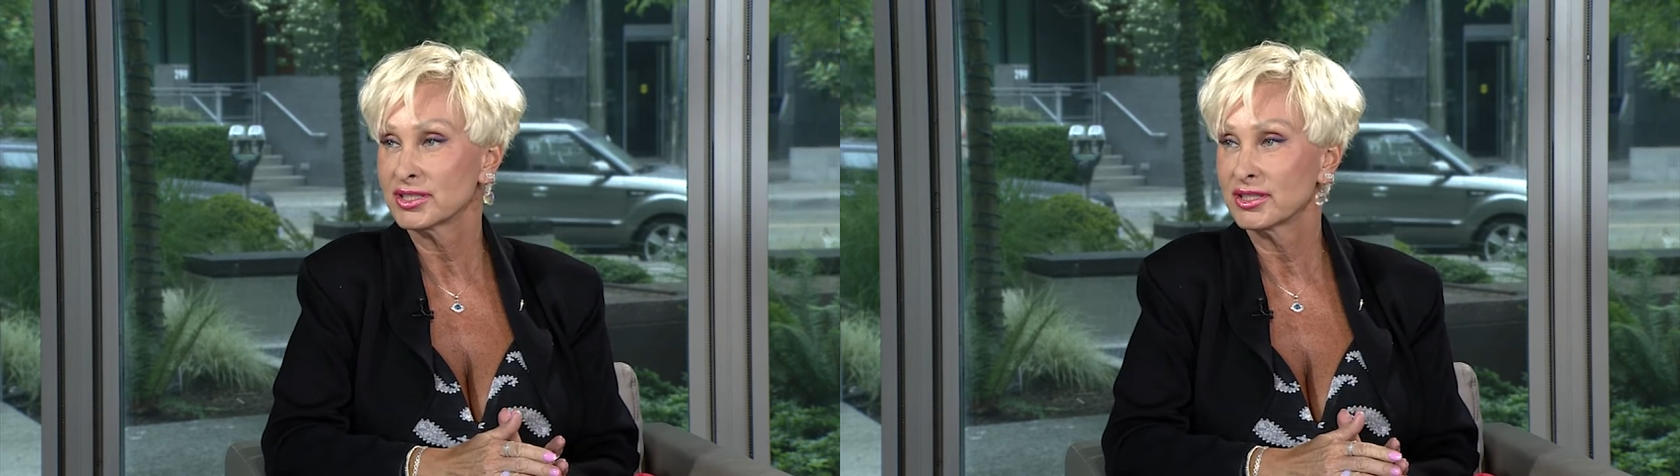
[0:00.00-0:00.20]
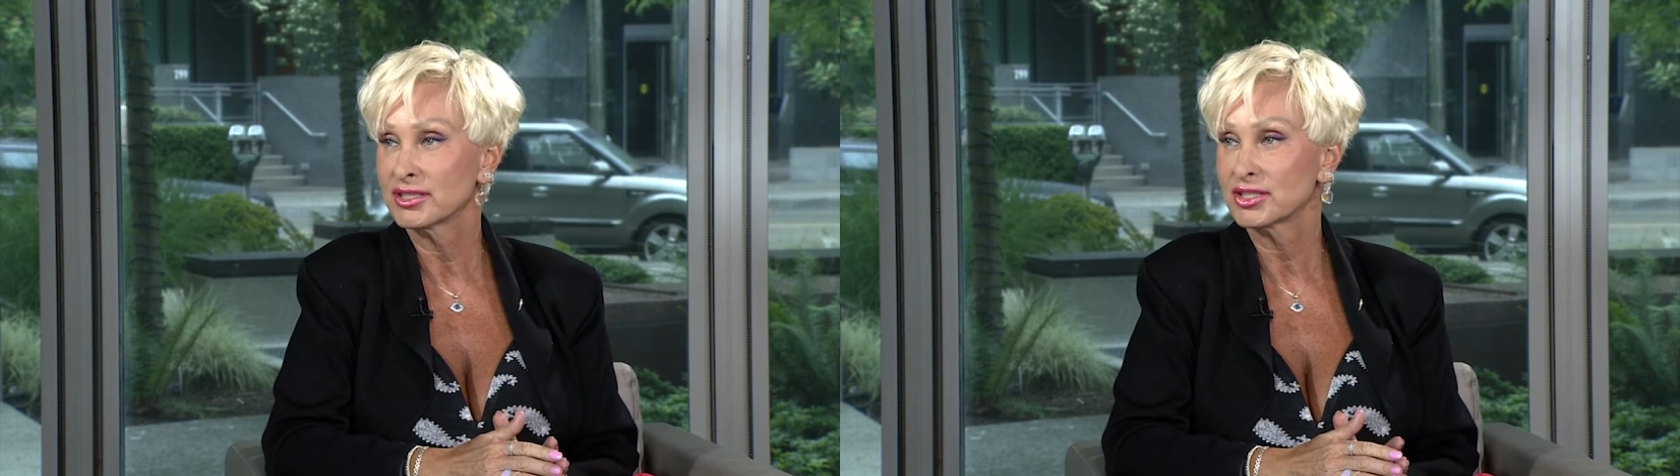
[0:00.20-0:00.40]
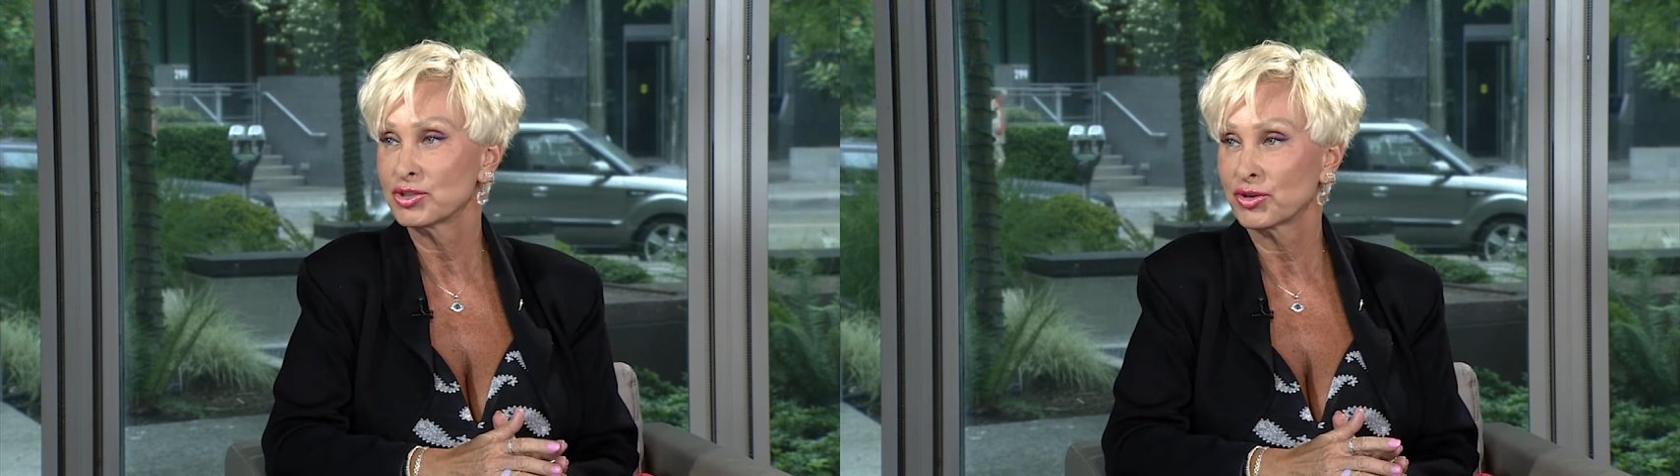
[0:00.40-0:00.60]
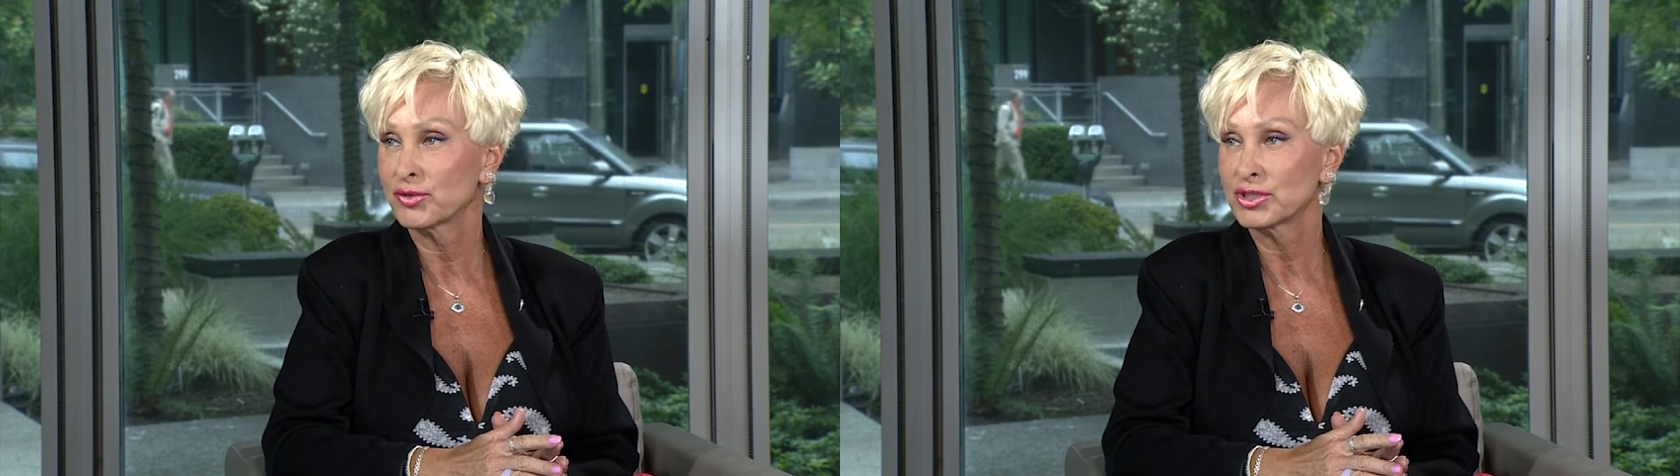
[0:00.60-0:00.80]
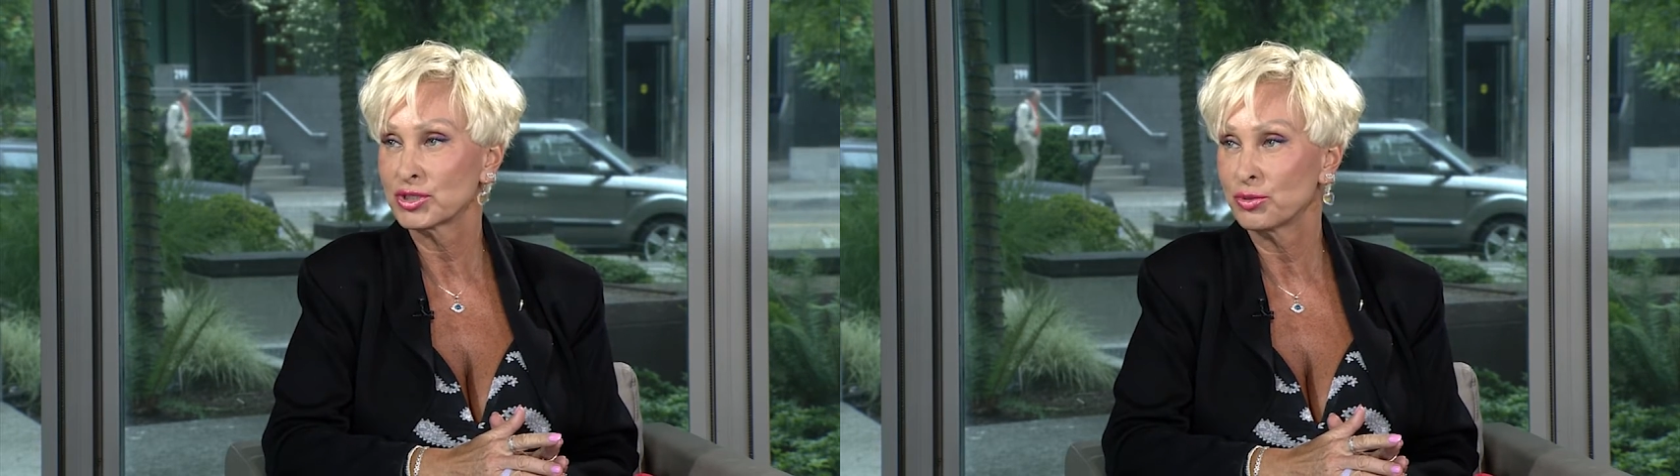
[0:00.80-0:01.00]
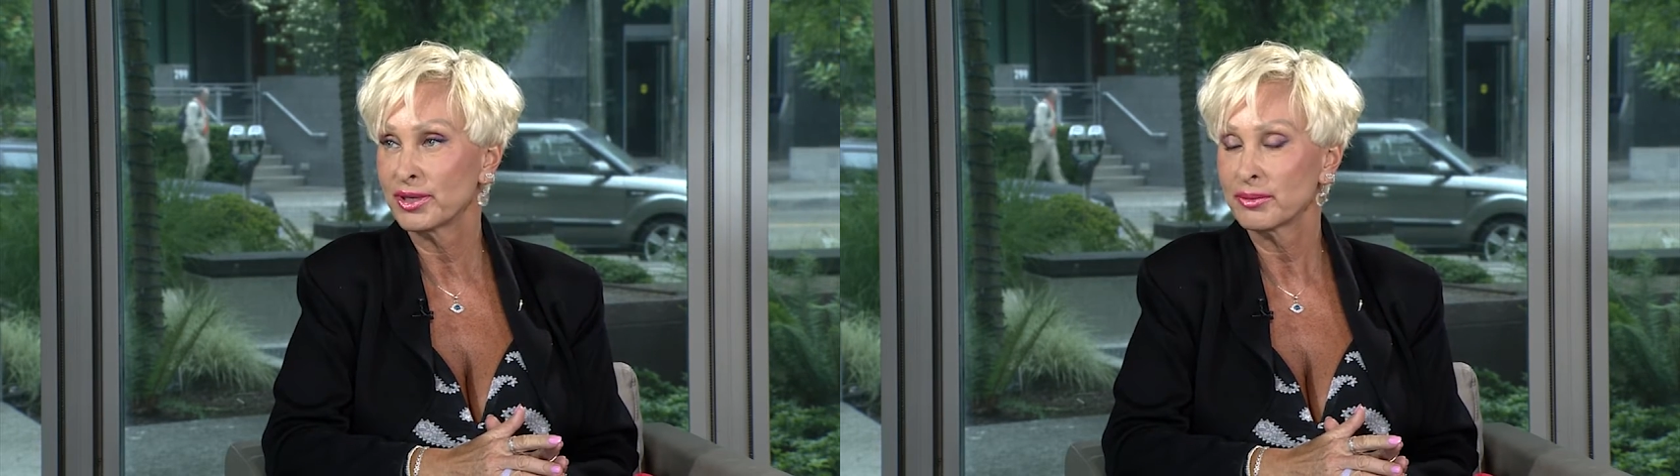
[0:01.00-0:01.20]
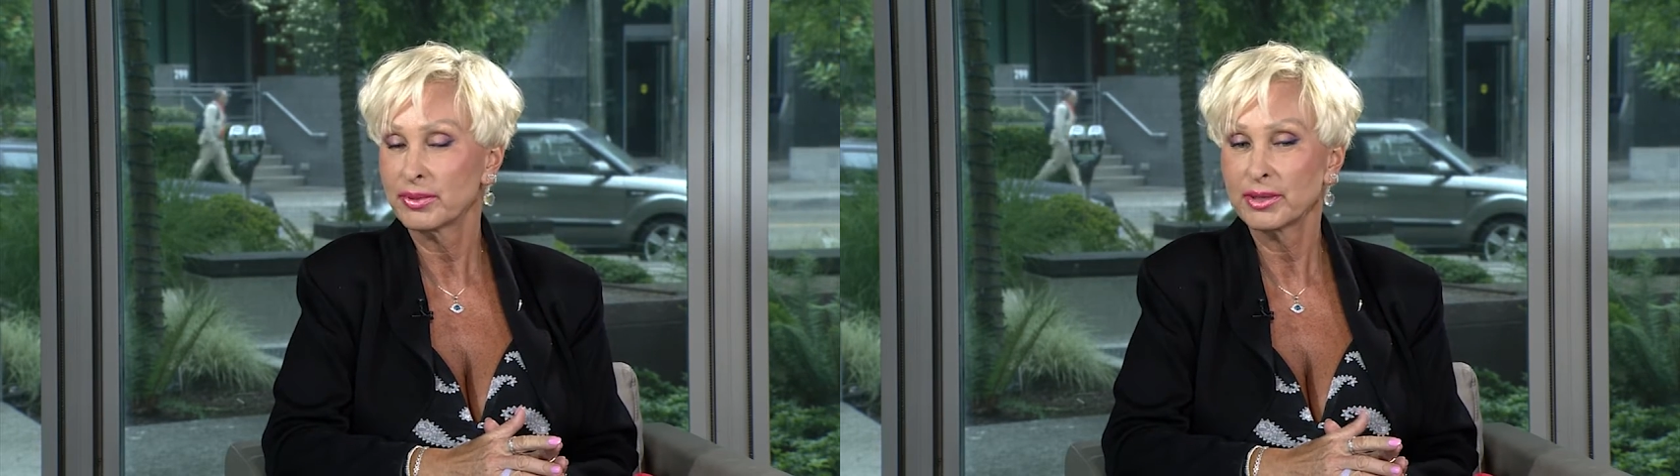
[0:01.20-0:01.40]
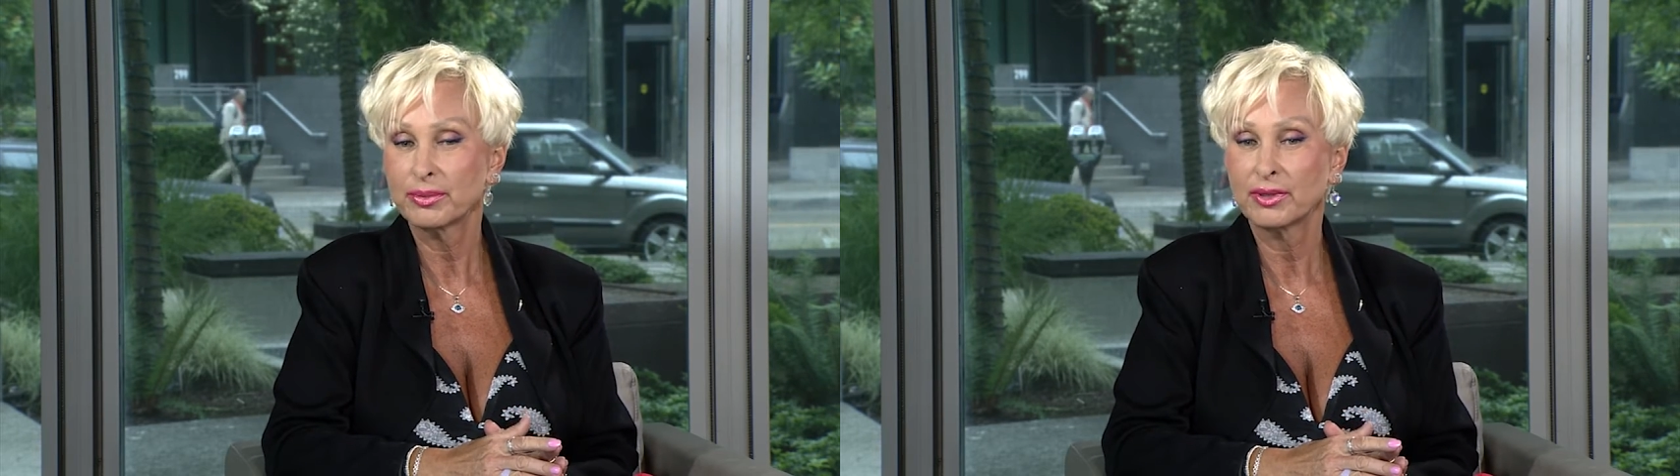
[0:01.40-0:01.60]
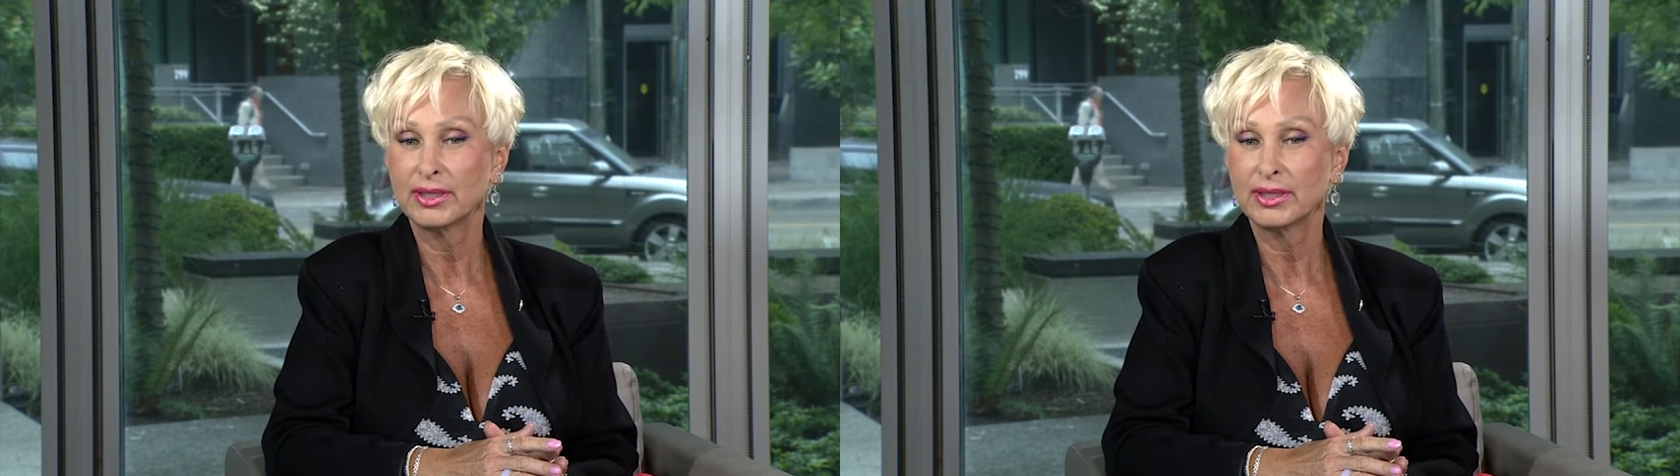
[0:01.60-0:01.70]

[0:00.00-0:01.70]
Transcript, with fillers: this story with so many people.